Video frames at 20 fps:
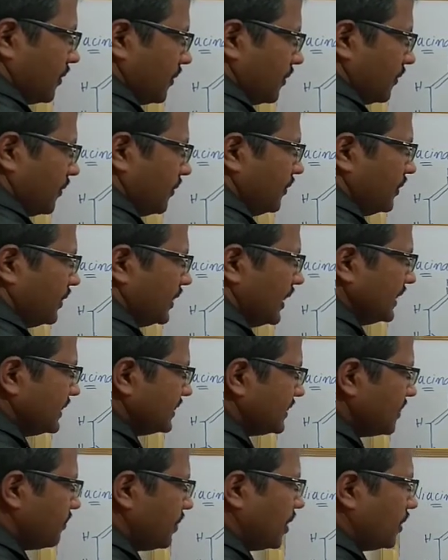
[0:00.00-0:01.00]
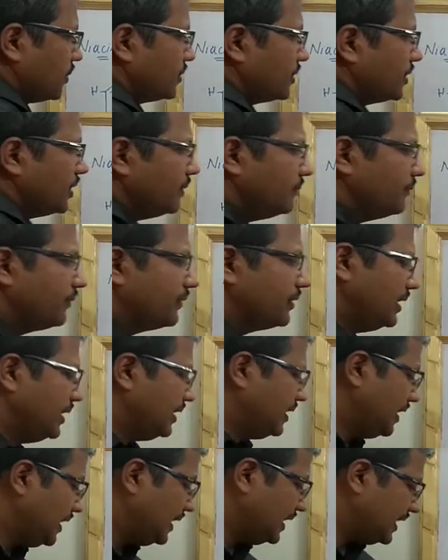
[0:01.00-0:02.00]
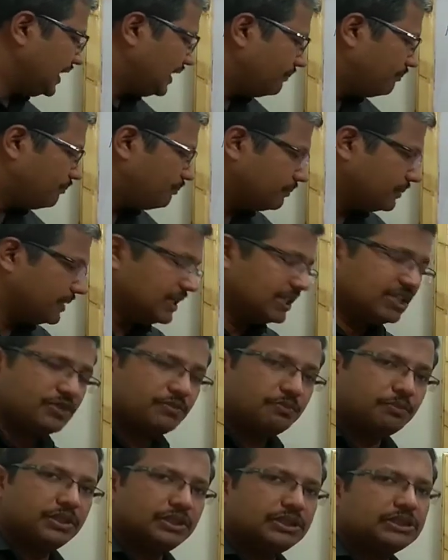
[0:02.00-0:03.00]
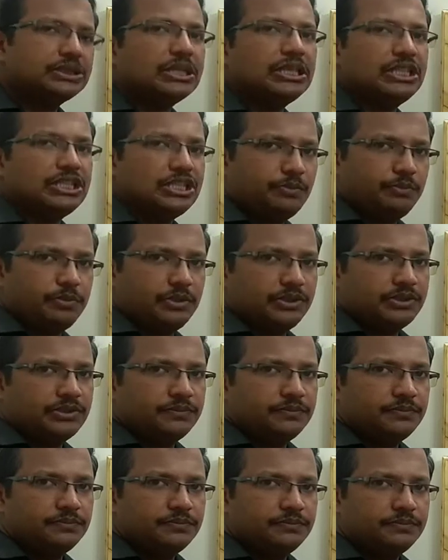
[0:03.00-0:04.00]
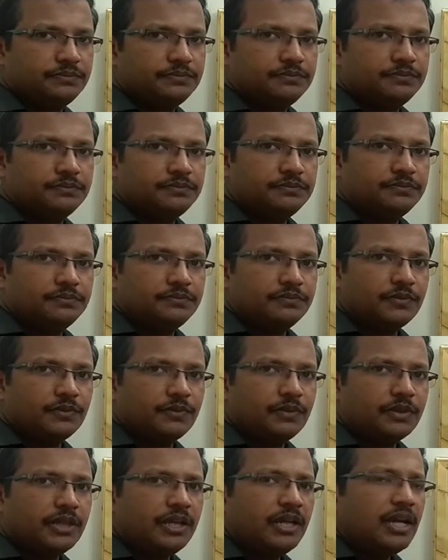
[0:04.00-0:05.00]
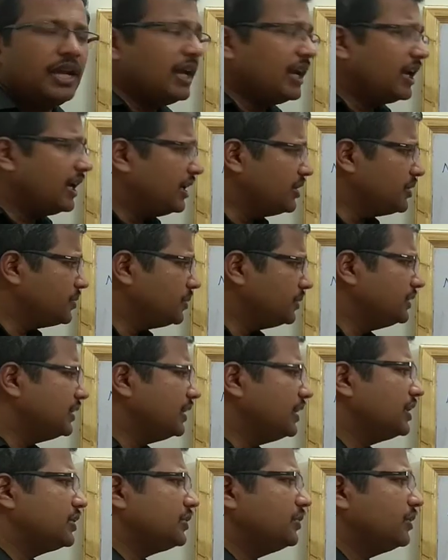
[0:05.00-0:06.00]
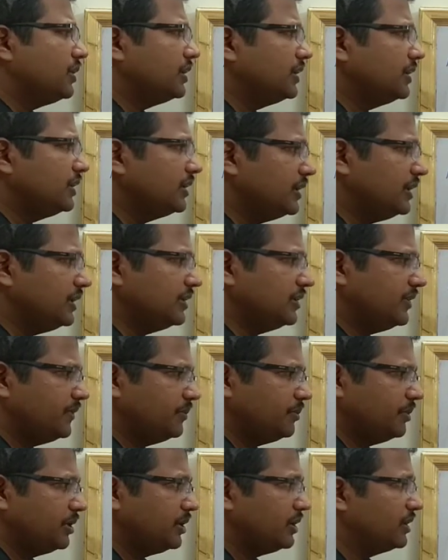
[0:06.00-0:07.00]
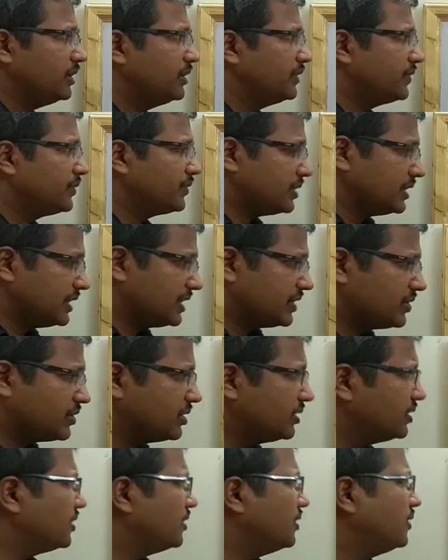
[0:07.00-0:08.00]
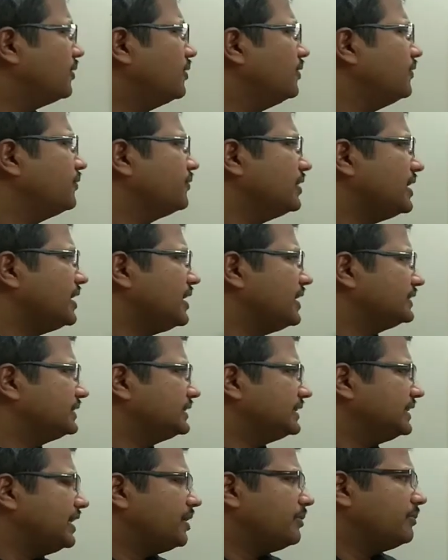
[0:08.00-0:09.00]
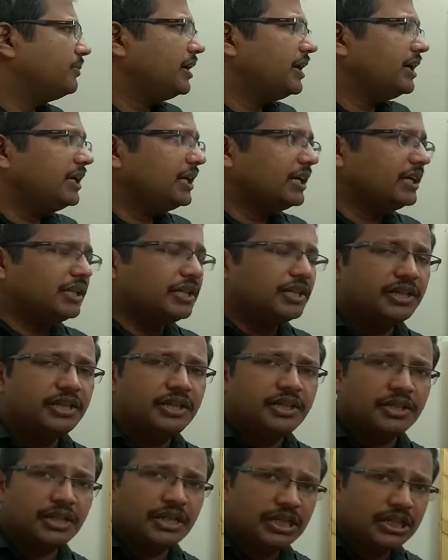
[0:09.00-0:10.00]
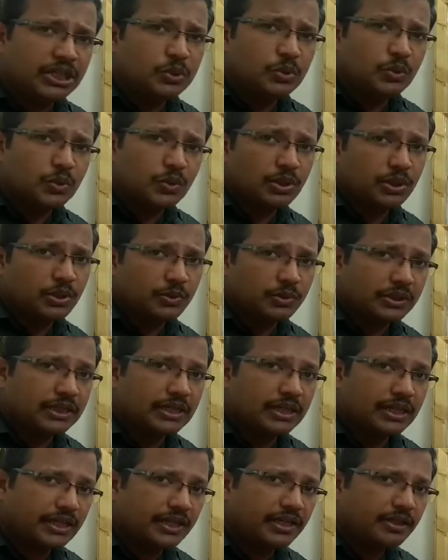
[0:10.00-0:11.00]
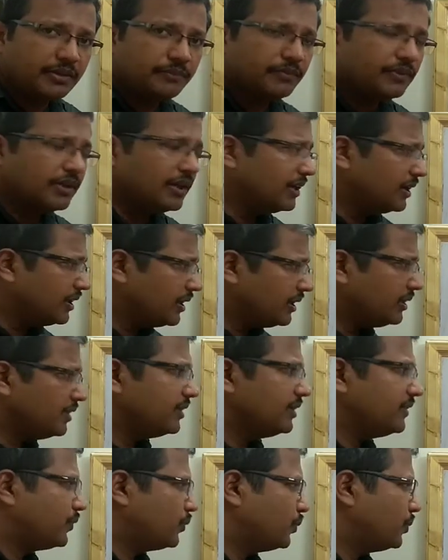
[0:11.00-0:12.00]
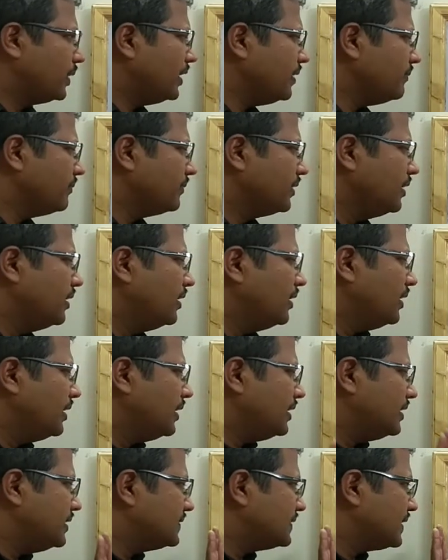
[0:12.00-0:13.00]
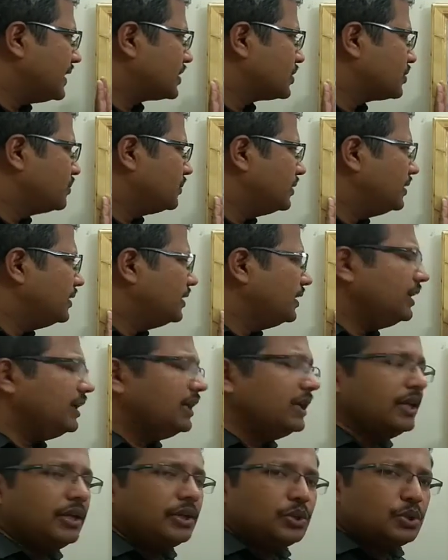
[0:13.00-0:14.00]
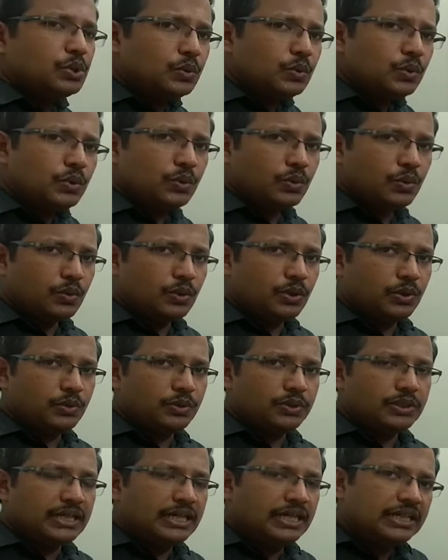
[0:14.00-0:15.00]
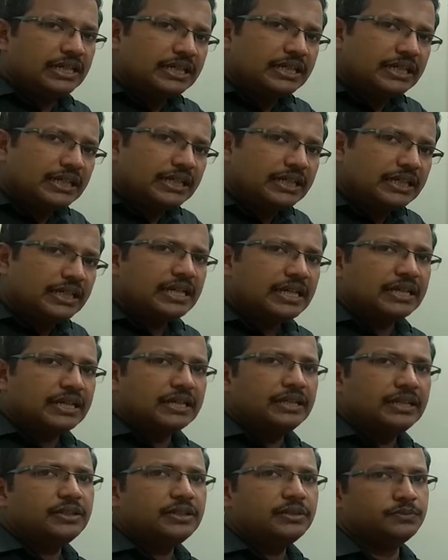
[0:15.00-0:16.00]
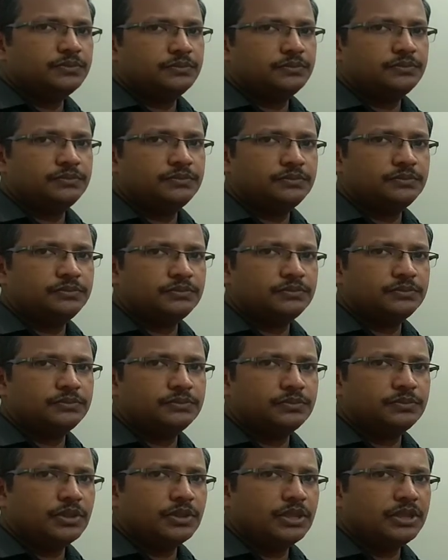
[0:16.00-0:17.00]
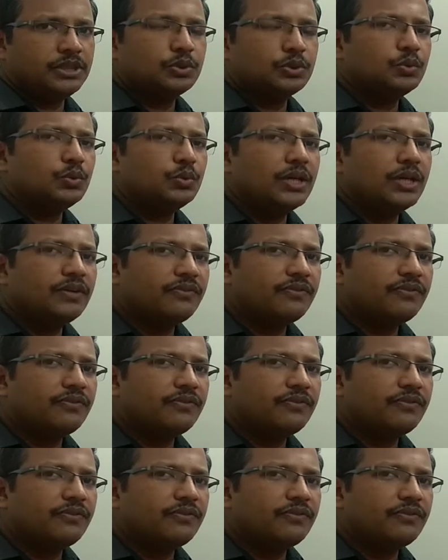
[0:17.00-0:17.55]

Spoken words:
So that's about NADH plus H plus. Okay, ensure that you are learning this particular structure of niacinamide adenine dinucleotide in this way. It is actually 2 nucleotide linked, okay, through a